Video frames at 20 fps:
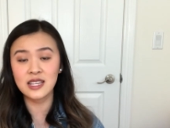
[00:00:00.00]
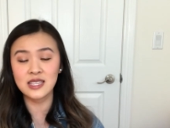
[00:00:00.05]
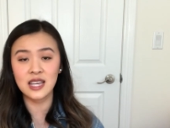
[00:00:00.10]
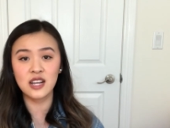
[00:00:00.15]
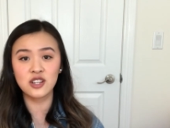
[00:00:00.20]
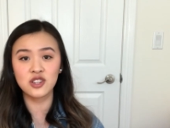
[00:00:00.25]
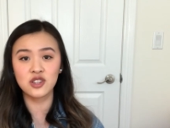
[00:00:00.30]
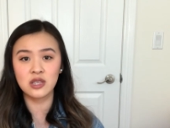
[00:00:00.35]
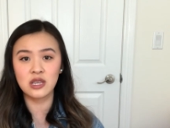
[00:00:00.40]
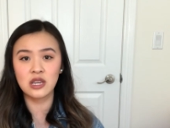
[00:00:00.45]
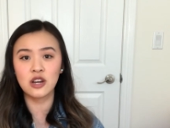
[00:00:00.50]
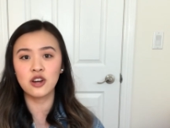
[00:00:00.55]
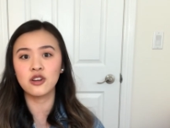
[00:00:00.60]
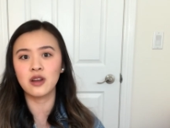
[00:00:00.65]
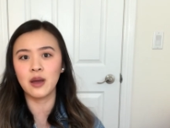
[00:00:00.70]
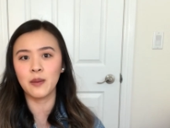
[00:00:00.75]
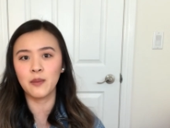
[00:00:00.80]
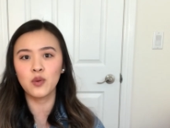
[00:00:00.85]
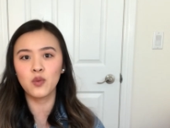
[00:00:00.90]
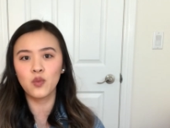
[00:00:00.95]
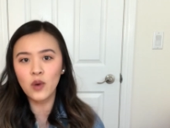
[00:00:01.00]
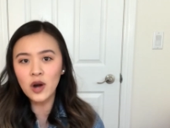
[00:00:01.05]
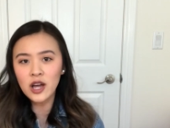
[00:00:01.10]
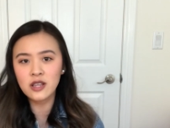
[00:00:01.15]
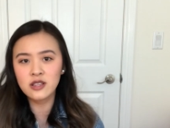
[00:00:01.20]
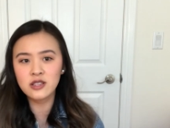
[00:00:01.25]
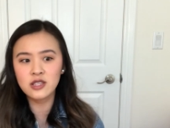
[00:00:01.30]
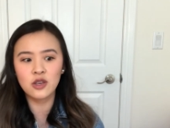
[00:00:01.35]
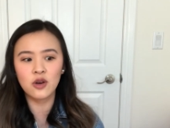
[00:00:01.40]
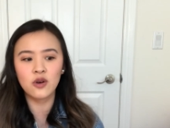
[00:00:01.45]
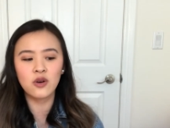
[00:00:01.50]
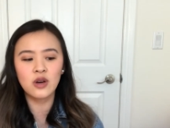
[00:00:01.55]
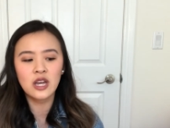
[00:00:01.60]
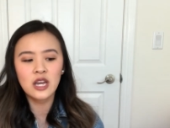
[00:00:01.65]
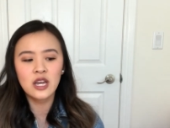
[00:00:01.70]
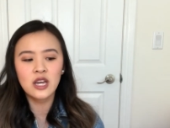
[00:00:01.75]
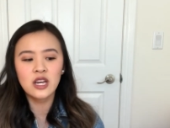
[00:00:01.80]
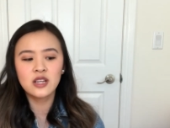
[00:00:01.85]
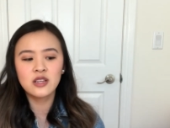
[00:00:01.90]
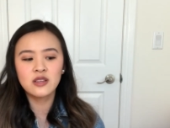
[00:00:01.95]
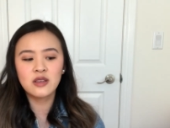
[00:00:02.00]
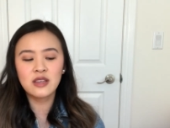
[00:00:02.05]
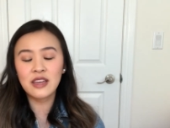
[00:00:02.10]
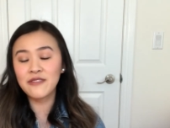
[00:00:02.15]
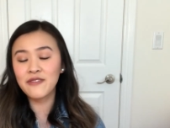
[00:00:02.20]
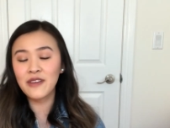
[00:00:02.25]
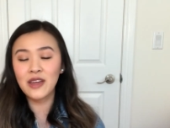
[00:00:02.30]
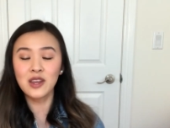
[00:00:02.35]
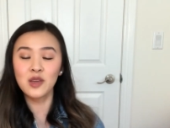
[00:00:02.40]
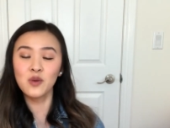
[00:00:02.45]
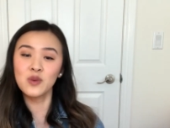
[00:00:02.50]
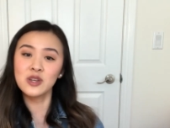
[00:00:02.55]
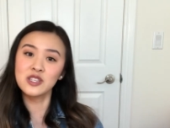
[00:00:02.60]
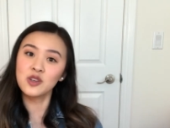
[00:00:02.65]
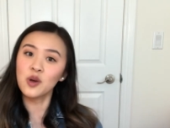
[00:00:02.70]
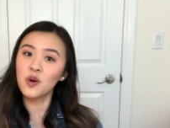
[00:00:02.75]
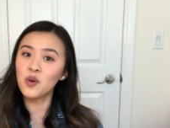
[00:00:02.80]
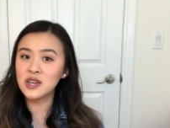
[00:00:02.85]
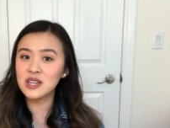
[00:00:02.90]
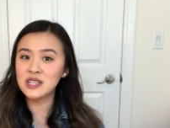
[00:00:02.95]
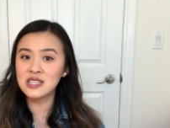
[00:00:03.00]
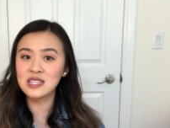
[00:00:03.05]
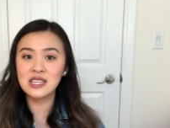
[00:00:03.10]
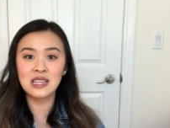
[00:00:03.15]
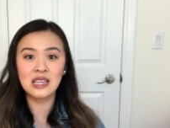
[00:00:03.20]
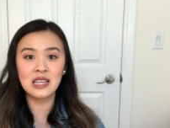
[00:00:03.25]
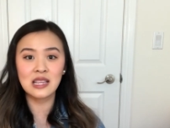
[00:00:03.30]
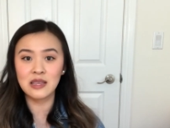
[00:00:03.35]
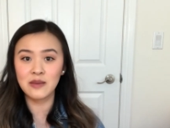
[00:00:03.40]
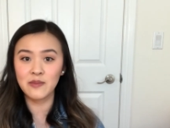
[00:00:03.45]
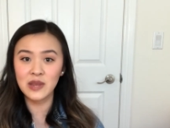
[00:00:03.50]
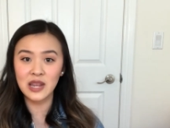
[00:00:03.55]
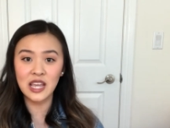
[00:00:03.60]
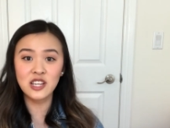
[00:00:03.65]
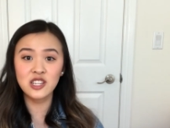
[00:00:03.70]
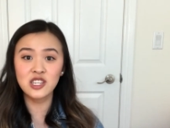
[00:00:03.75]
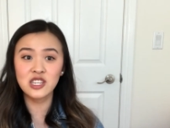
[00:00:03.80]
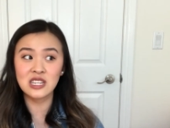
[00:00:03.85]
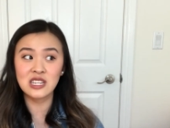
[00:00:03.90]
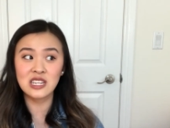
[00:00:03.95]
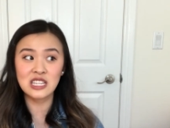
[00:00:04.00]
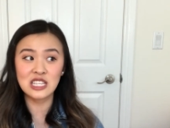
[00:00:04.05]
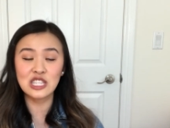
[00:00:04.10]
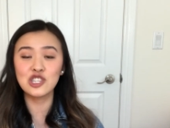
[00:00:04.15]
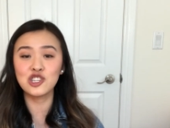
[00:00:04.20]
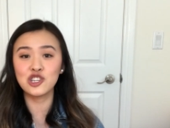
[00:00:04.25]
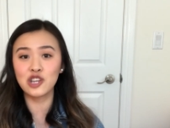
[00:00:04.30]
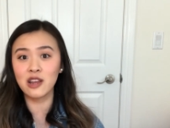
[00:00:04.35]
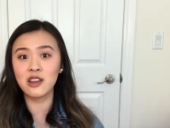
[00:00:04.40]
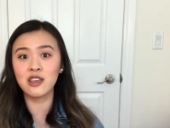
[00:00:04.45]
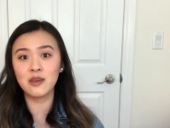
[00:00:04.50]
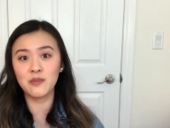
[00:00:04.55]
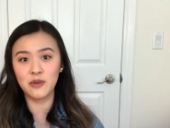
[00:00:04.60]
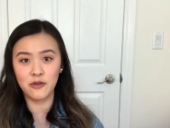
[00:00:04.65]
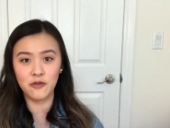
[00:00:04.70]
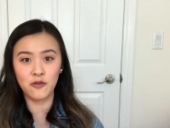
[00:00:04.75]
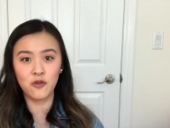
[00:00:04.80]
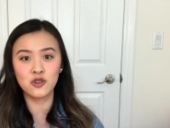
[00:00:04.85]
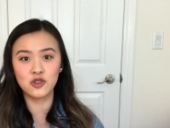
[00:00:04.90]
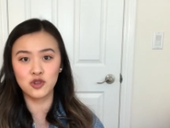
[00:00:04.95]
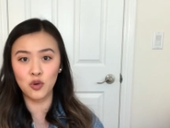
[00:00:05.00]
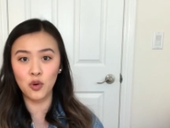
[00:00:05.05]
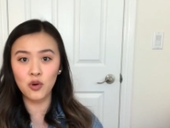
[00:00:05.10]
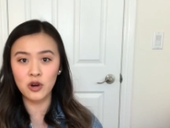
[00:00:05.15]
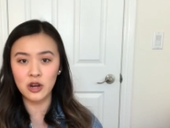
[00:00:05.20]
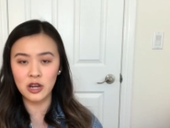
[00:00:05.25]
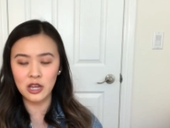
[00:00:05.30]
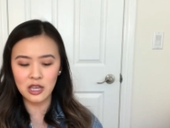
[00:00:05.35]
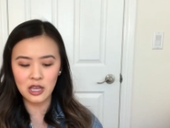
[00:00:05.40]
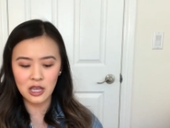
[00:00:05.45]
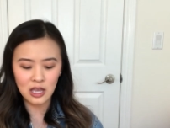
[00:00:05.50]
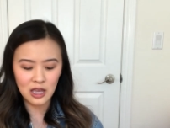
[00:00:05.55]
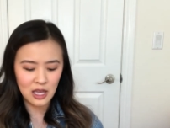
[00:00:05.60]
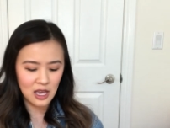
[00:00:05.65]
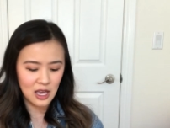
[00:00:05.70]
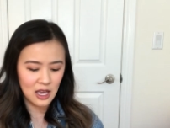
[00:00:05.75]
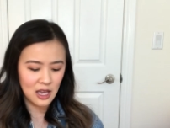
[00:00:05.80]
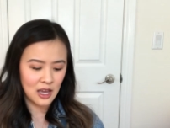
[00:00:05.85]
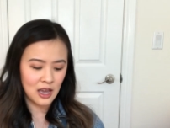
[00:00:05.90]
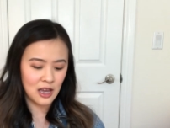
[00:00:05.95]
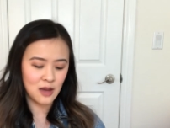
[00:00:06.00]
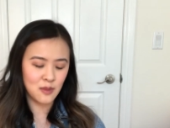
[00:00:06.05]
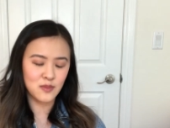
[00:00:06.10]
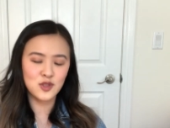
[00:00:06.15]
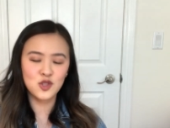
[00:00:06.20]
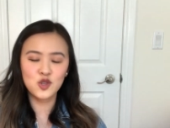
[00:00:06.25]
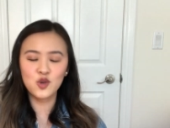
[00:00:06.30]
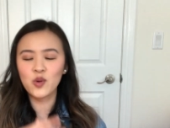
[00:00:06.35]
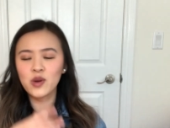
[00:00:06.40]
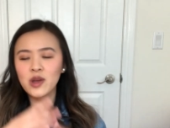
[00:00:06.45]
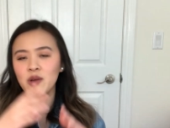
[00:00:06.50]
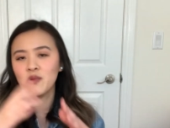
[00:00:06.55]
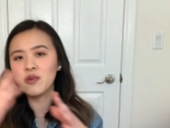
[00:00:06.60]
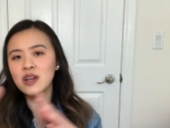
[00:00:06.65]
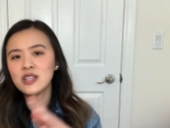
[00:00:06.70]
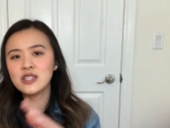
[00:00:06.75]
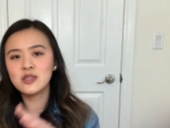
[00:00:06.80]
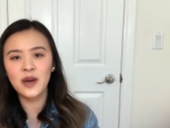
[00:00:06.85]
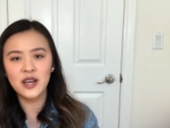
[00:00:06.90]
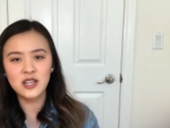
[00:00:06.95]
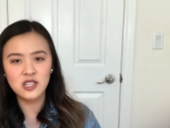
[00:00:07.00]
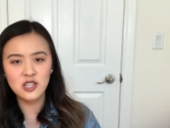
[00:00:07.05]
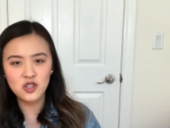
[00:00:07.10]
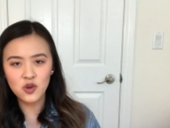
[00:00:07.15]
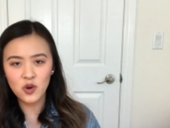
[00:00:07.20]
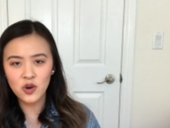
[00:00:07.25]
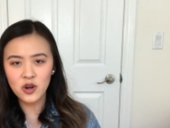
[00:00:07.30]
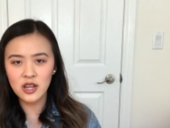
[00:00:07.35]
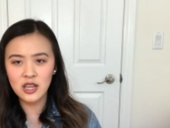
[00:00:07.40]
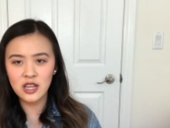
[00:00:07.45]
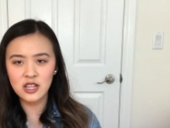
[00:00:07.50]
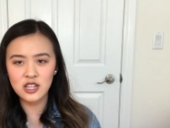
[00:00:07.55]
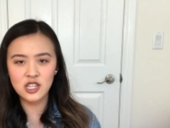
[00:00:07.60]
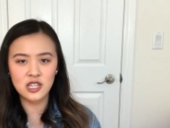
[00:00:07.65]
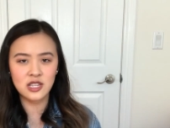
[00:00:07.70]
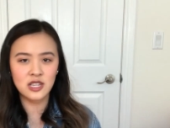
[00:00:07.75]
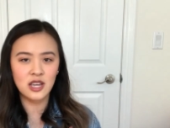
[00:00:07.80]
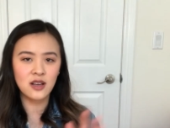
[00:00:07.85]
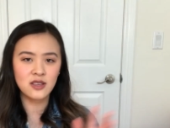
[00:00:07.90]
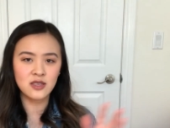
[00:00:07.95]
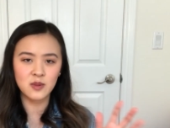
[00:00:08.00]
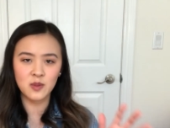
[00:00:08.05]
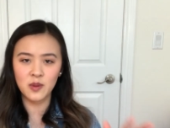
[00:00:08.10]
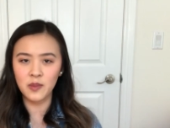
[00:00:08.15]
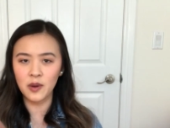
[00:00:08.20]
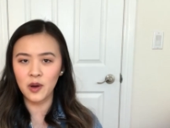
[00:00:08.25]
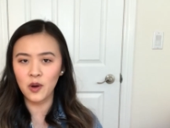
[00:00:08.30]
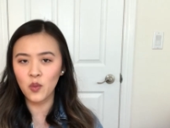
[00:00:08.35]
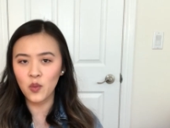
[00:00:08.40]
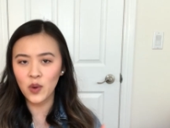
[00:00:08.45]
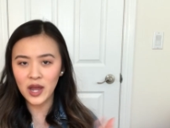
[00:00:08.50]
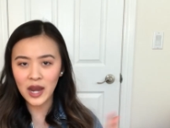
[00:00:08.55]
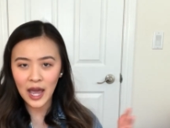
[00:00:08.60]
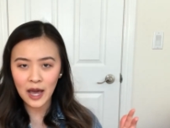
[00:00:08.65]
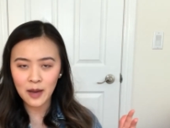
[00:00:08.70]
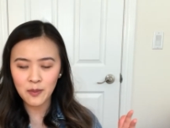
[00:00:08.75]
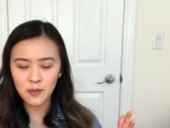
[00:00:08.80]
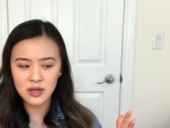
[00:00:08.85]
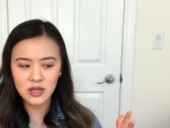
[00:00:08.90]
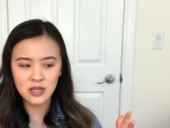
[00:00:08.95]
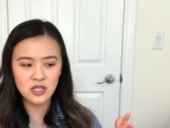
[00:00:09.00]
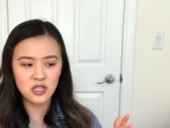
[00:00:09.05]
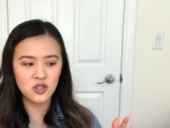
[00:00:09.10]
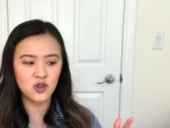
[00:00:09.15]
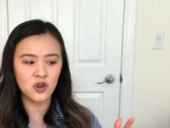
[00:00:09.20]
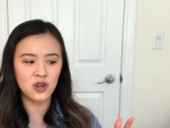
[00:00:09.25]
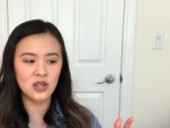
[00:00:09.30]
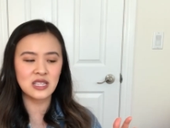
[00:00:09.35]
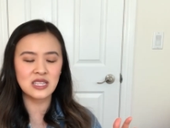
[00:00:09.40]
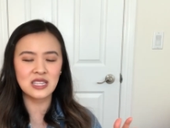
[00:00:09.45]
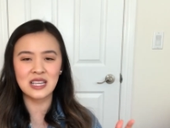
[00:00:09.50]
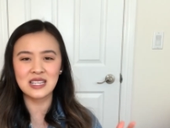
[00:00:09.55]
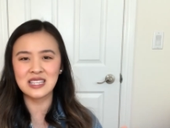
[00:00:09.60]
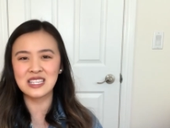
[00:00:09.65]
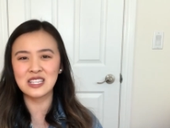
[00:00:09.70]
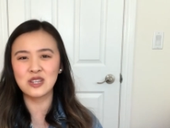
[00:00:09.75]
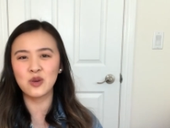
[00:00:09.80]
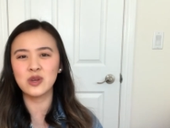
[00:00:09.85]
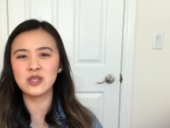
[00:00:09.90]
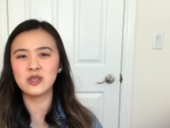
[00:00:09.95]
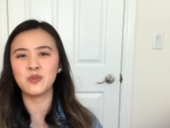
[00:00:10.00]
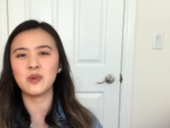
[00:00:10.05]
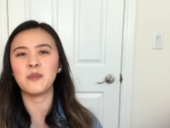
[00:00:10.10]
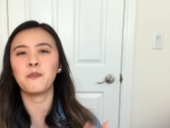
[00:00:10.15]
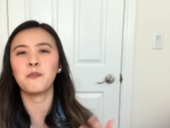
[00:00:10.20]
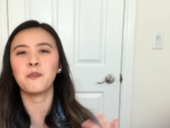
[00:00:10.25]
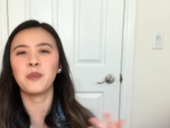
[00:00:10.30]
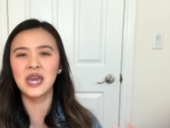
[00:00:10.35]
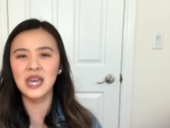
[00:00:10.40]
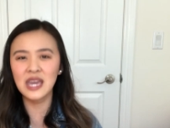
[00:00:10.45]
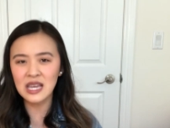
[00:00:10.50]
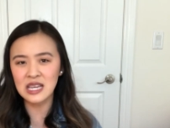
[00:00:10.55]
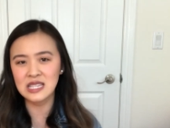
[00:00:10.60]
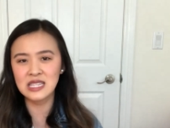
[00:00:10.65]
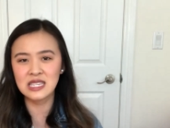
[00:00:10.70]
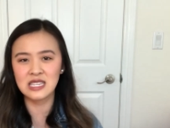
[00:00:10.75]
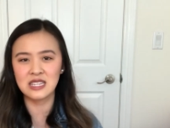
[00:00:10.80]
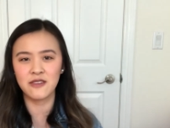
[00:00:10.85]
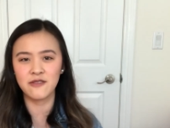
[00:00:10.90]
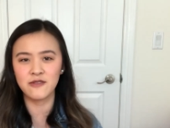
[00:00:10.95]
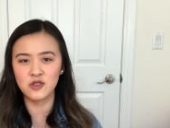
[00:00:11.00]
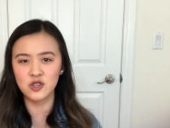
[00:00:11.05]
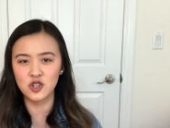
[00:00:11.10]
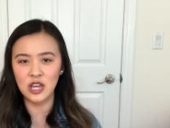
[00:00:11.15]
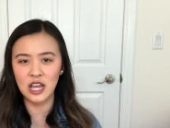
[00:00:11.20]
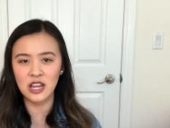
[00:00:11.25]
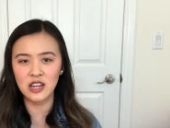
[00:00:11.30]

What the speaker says: is actually her number one. So if anyone's going into the elimination, it's Jenny before Tori. Tori runs back to Jordan. She tells him about what happens. Jordan says he's going to be pissed if